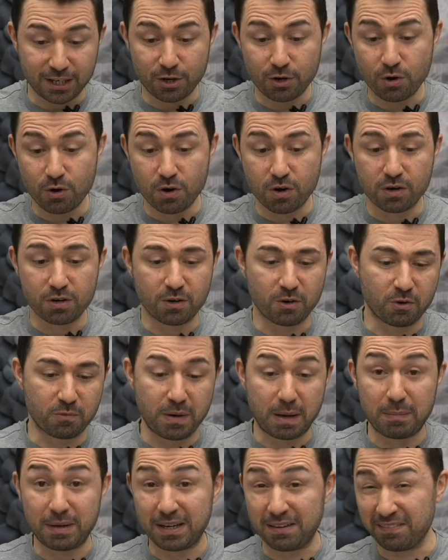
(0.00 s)
her, or
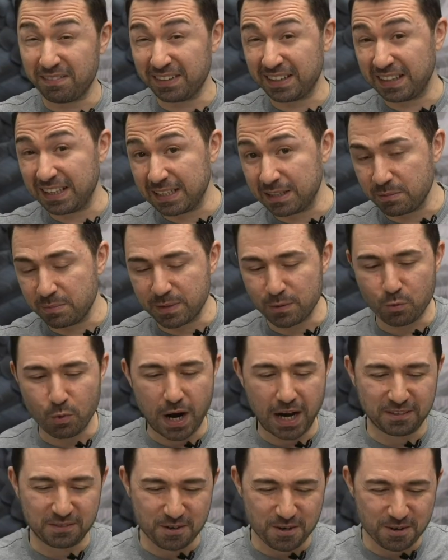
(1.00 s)
maybe even a little bit
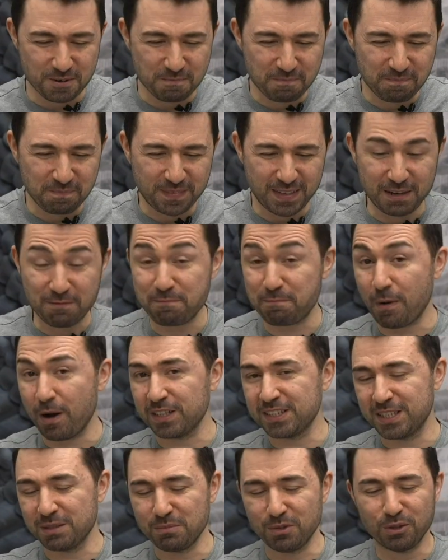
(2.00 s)
whiter, if
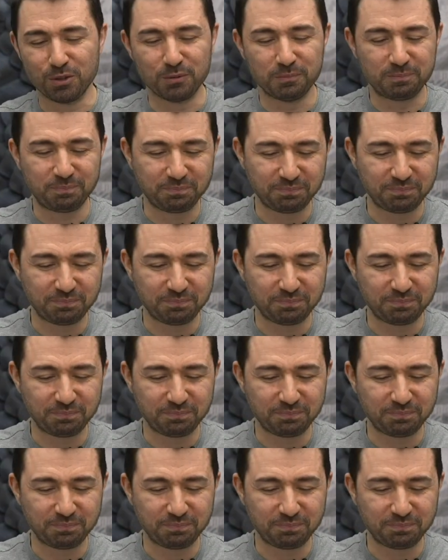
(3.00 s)
possible.